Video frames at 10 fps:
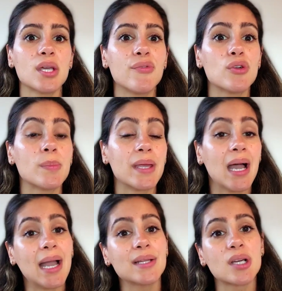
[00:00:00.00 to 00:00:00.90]
If you're
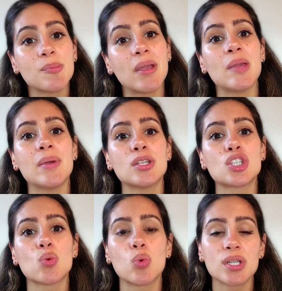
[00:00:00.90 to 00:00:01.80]
behind on payments,
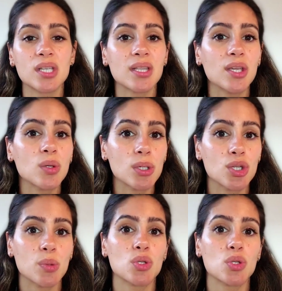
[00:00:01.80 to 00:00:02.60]
the worst thing that you can do